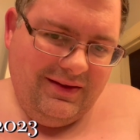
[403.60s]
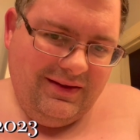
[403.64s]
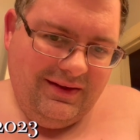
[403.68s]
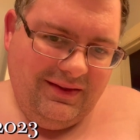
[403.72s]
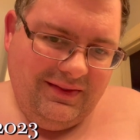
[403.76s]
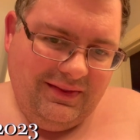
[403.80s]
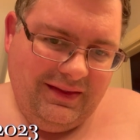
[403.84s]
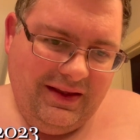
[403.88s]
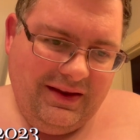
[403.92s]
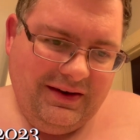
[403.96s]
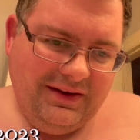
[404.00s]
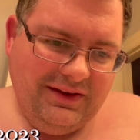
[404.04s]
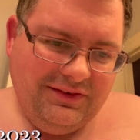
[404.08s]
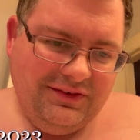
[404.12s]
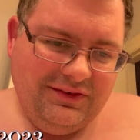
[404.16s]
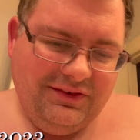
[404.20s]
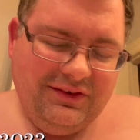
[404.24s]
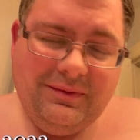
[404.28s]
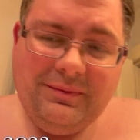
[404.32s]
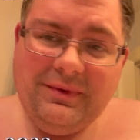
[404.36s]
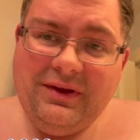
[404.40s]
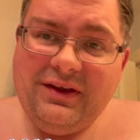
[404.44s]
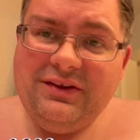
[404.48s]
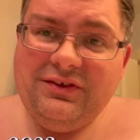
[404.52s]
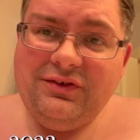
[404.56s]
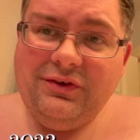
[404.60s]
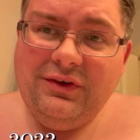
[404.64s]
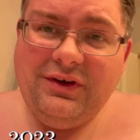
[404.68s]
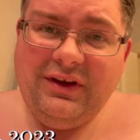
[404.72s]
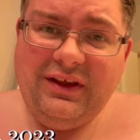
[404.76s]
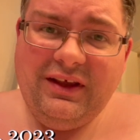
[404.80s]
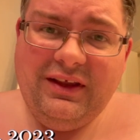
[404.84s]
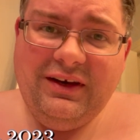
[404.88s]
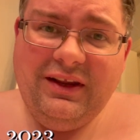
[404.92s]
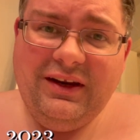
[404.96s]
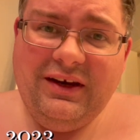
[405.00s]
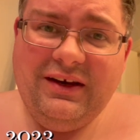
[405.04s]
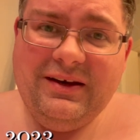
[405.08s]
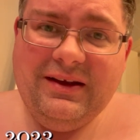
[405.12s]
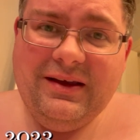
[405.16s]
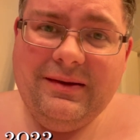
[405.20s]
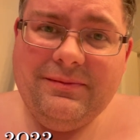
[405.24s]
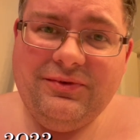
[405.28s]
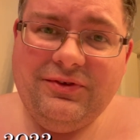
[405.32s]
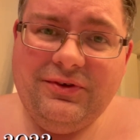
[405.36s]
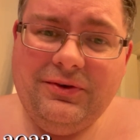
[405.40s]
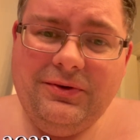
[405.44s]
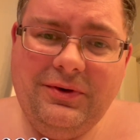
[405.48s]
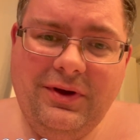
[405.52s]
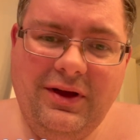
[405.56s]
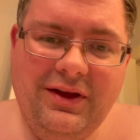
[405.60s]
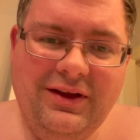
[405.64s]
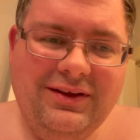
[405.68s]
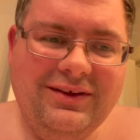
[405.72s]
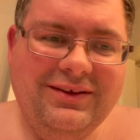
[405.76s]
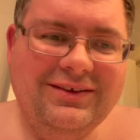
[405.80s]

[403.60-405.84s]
That doesn't seem like it's going to end anytime soon.